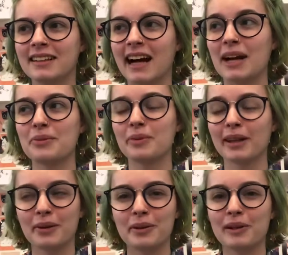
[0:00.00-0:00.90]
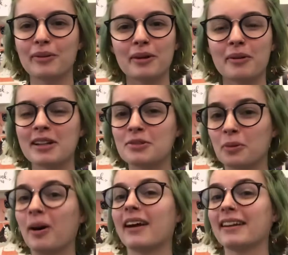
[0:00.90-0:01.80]
I really want to reread
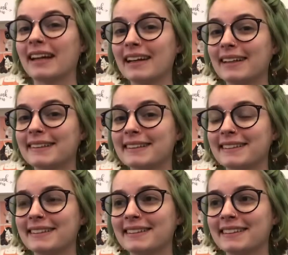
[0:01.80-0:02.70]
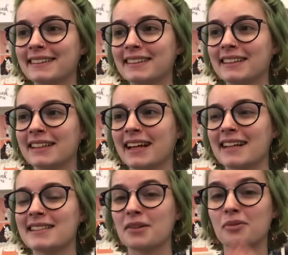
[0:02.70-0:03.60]
Twilight. I
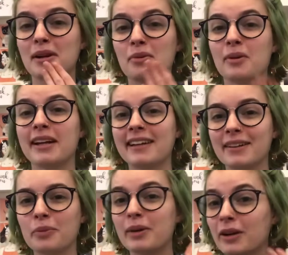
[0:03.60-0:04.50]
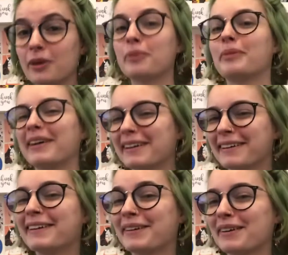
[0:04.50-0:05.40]
said reread, weird, but you
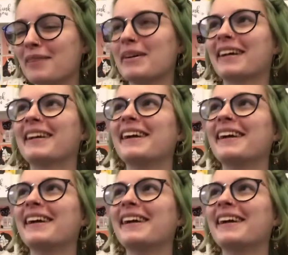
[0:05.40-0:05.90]
know what I mean.